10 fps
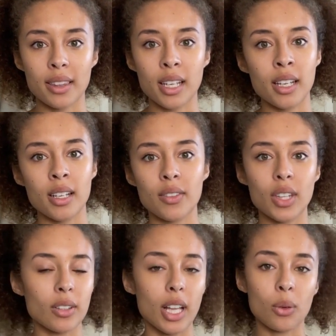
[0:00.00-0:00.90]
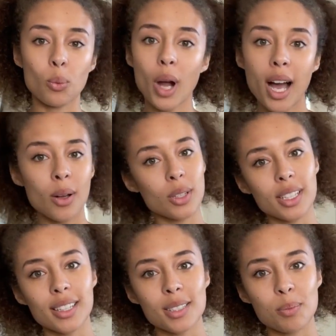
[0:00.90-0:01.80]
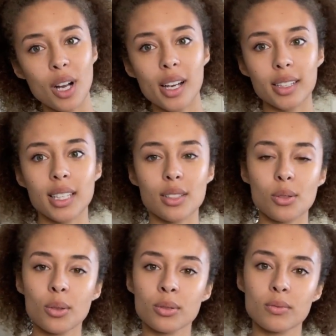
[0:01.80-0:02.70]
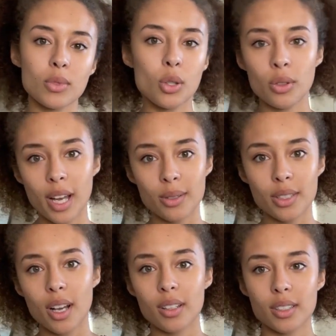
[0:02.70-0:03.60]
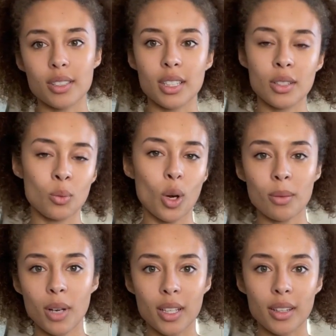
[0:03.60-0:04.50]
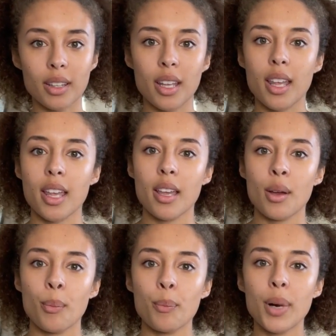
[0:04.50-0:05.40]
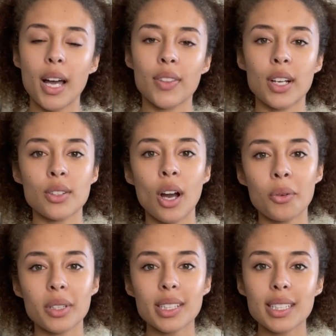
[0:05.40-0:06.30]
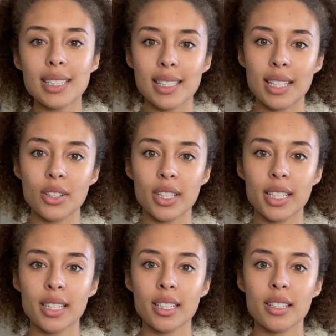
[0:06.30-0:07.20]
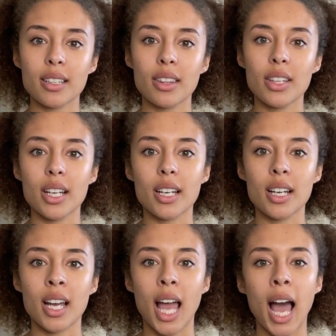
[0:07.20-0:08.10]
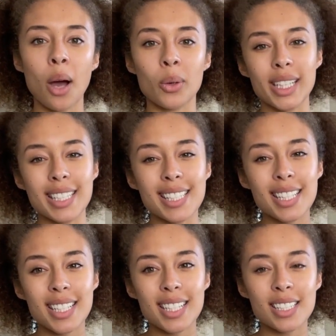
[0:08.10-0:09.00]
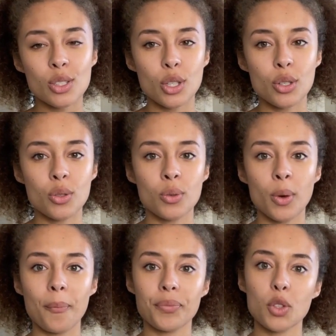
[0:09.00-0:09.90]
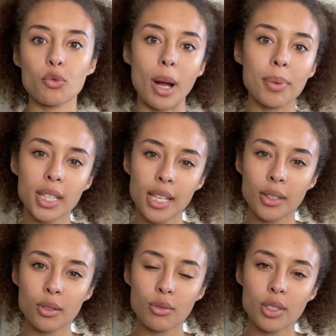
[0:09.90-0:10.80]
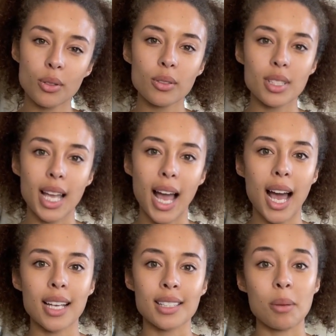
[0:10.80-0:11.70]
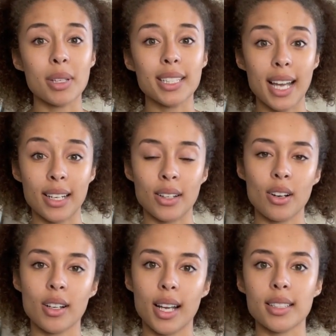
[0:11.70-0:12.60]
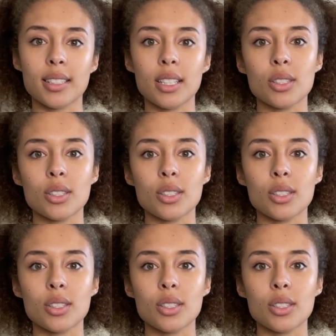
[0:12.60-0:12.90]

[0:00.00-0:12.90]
They're like, wow, look at this product that sold $2,000 in 1 month. But they're not really considering how easy it is to replicate those results as a beginner on Etsy.